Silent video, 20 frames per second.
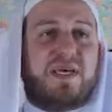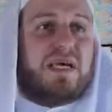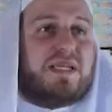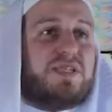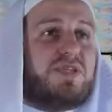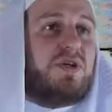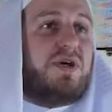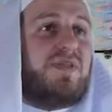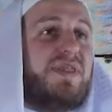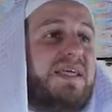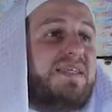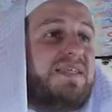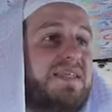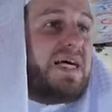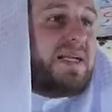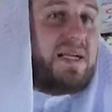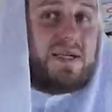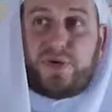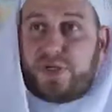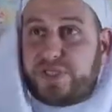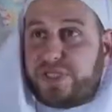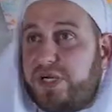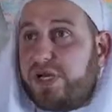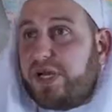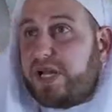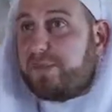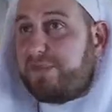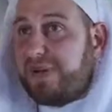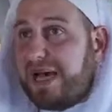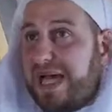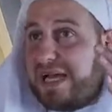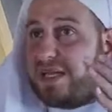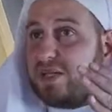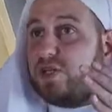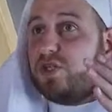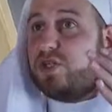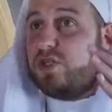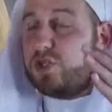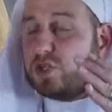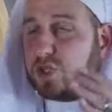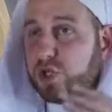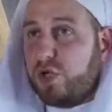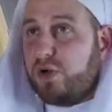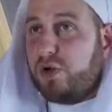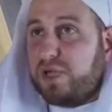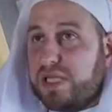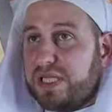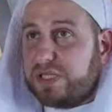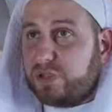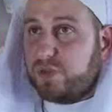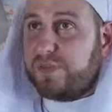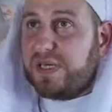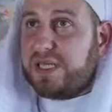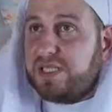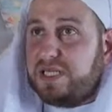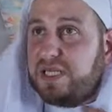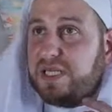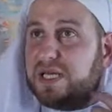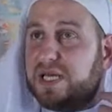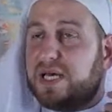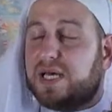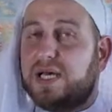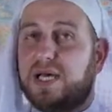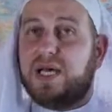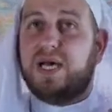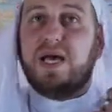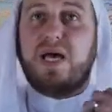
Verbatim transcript: And so they started returning back slowly to Medina.